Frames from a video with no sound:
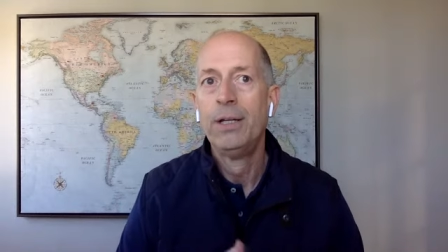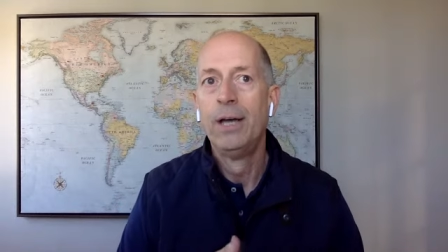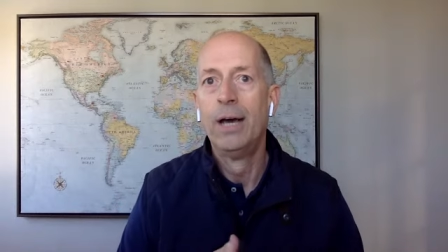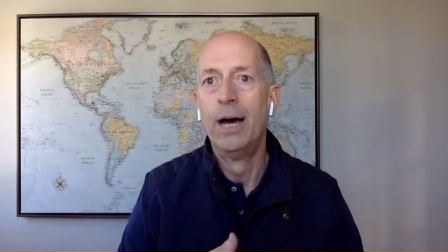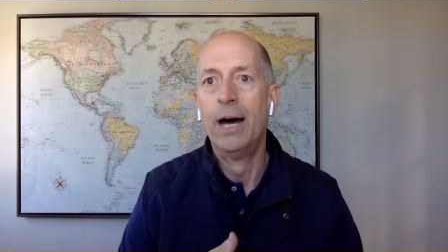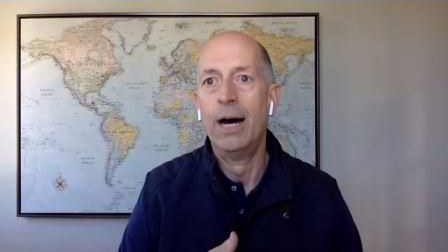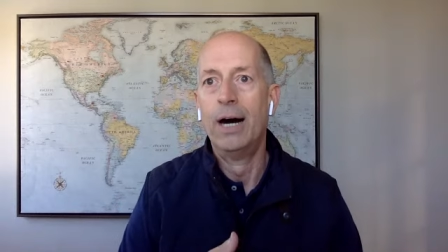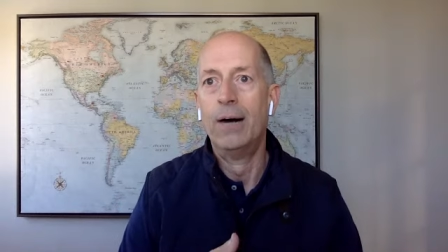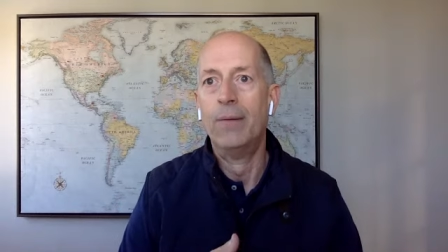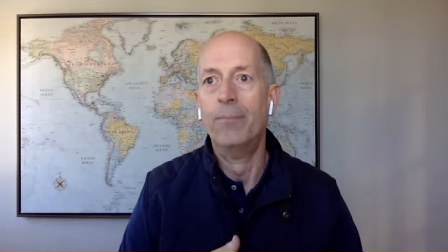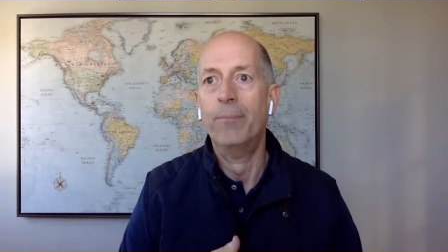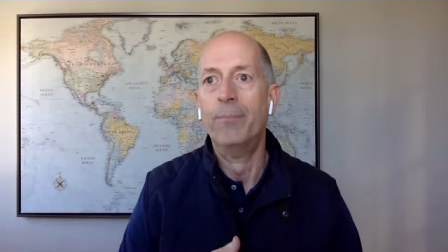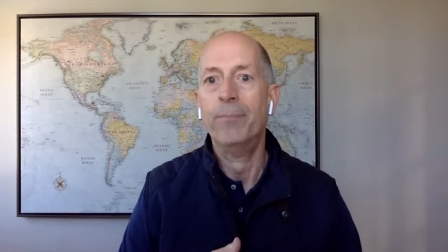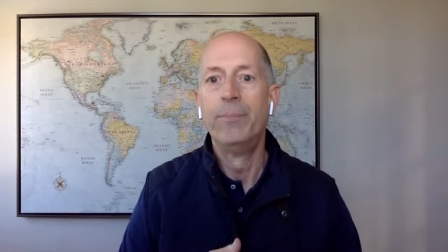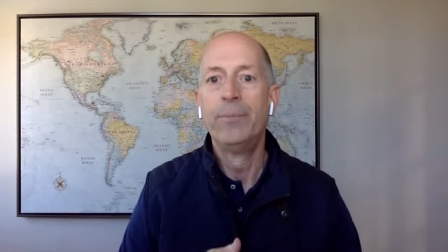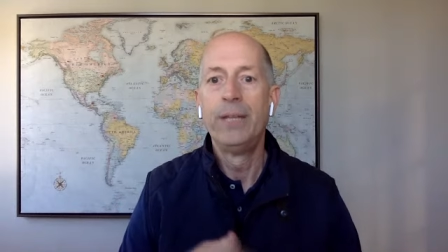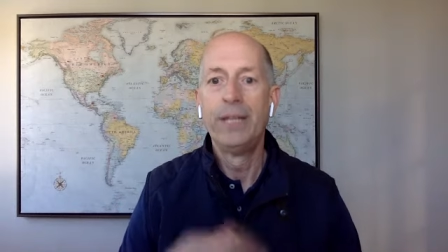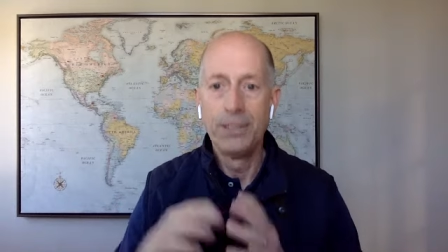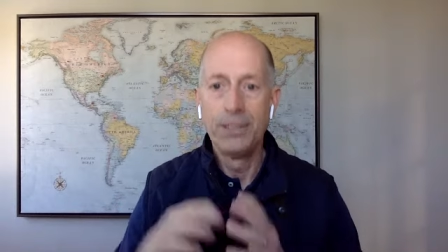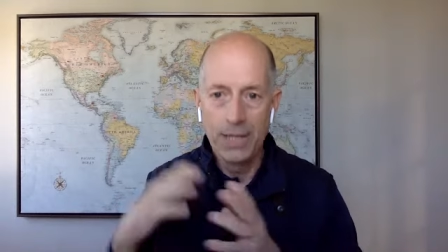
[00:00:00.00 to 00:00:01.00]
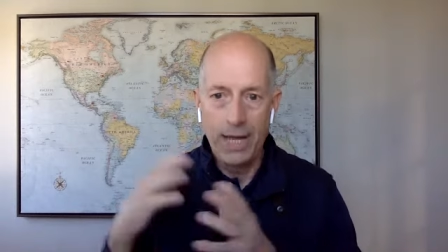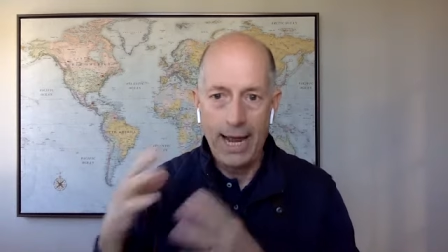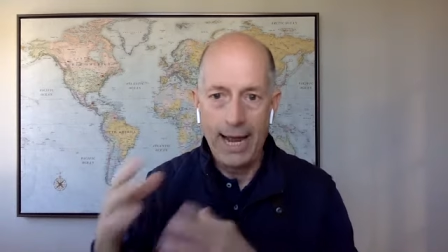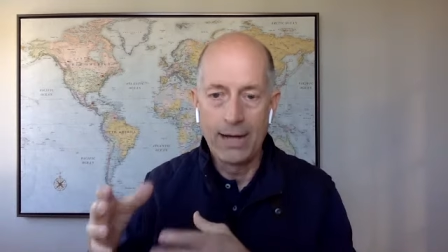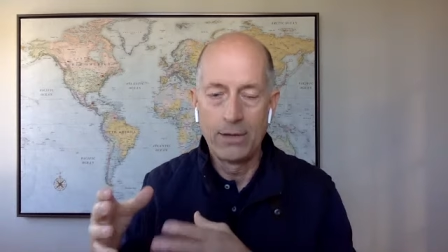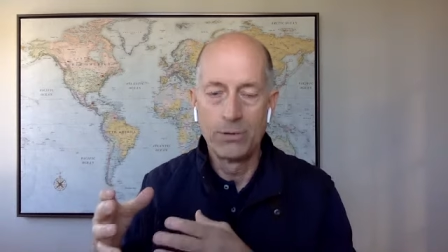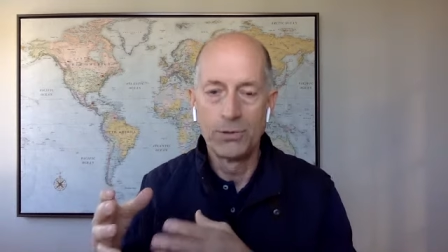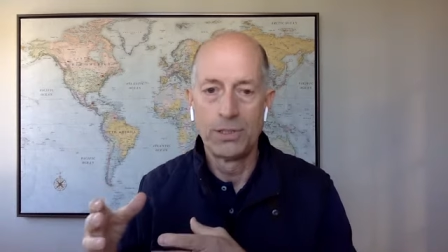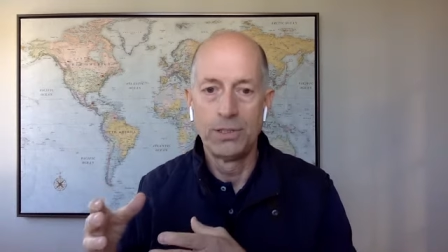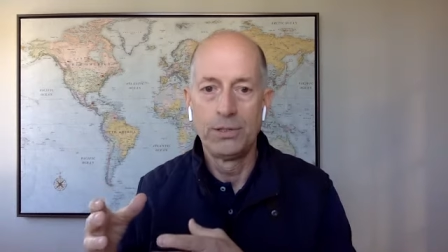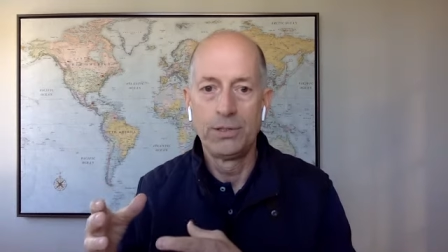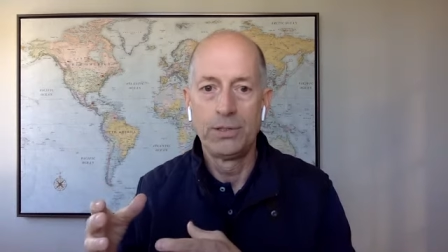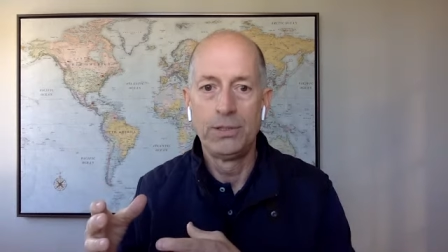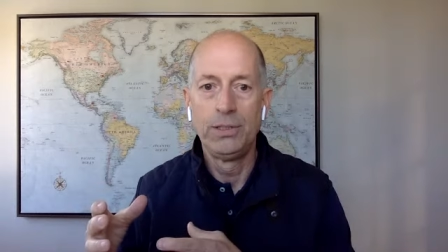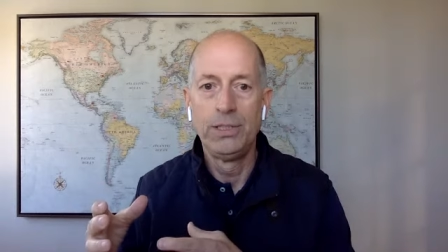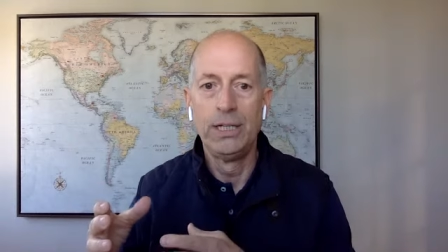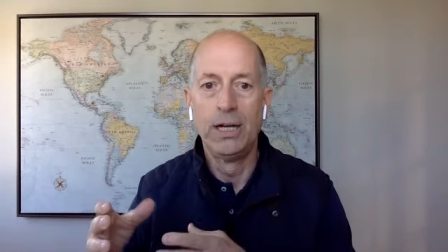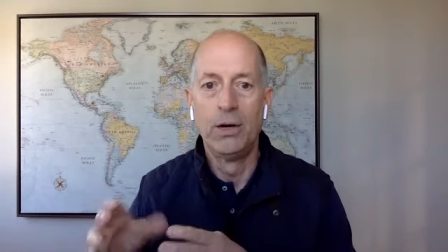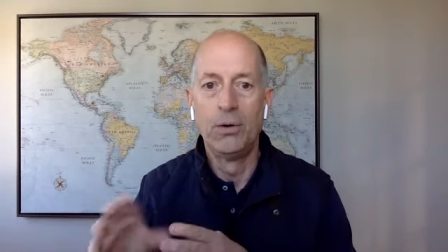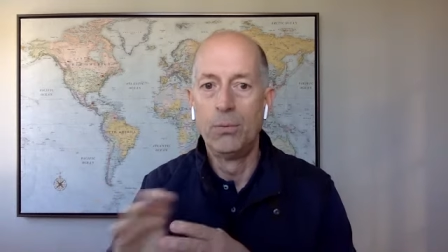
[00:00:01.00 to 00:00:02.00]
um, into houses,
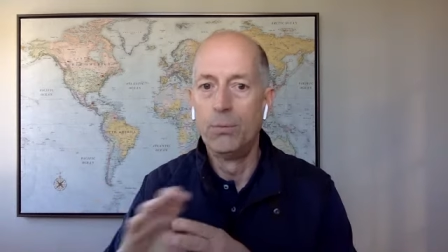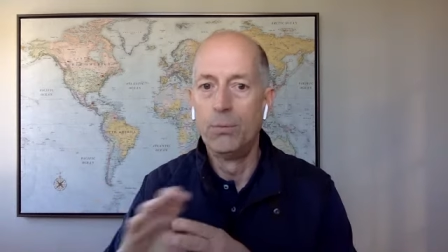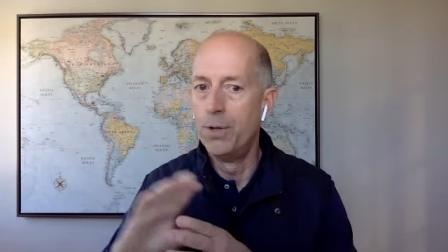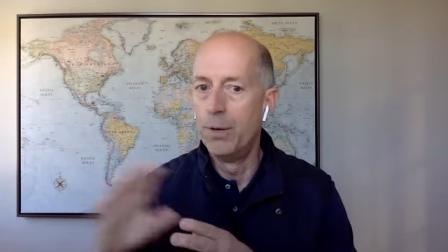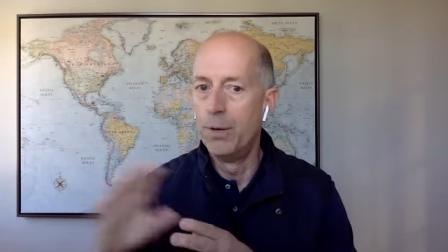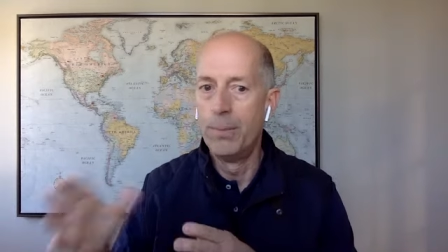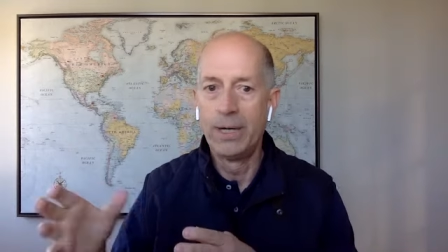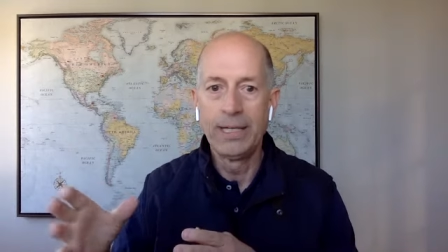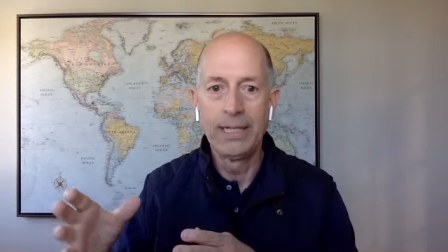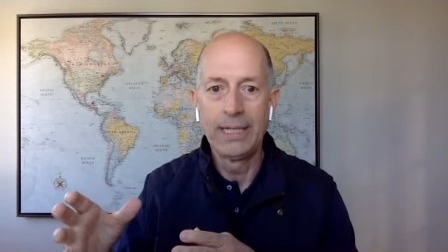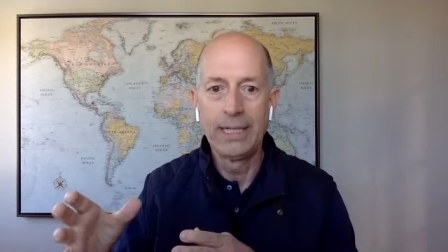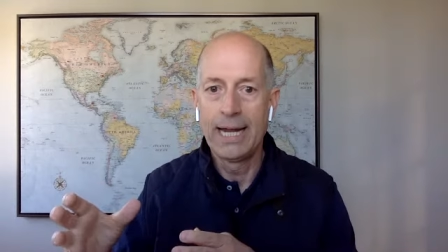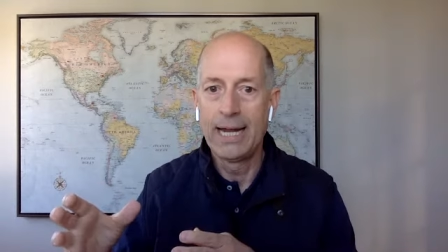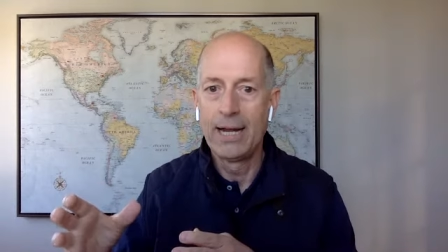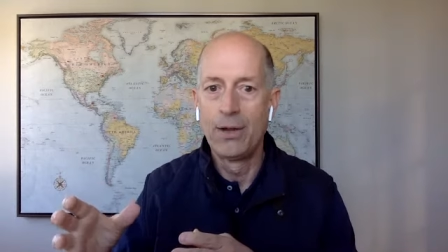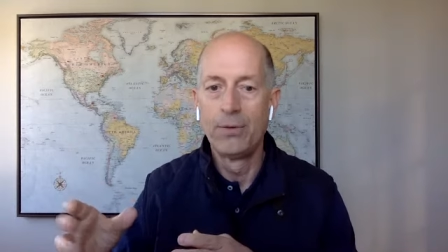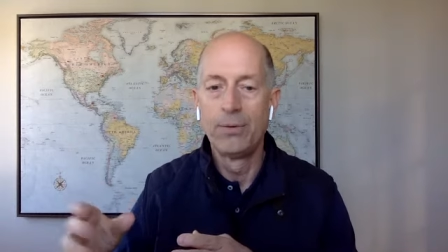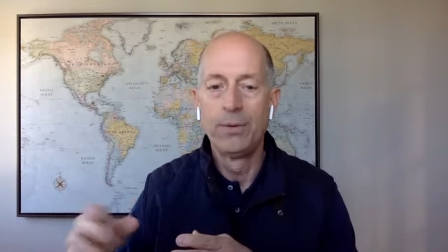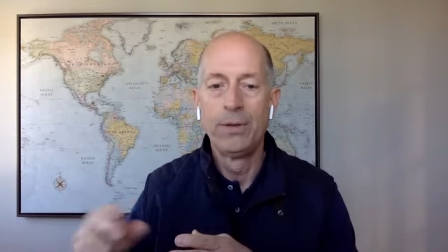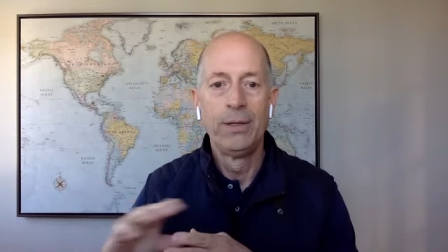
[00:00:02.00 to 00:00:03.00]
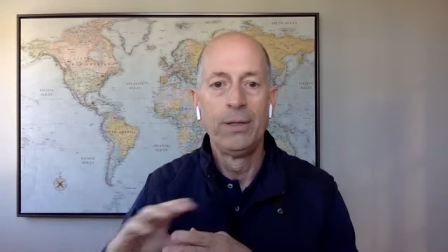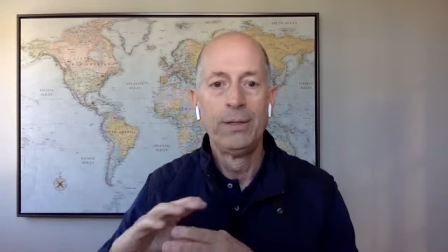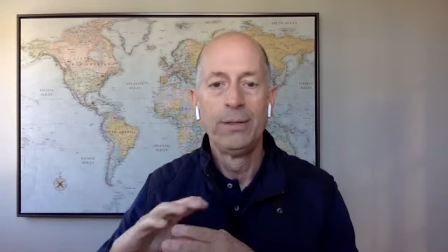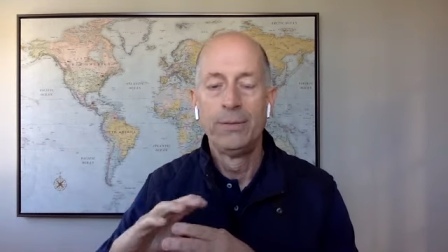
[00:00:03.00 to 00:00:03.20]
you know, no money down,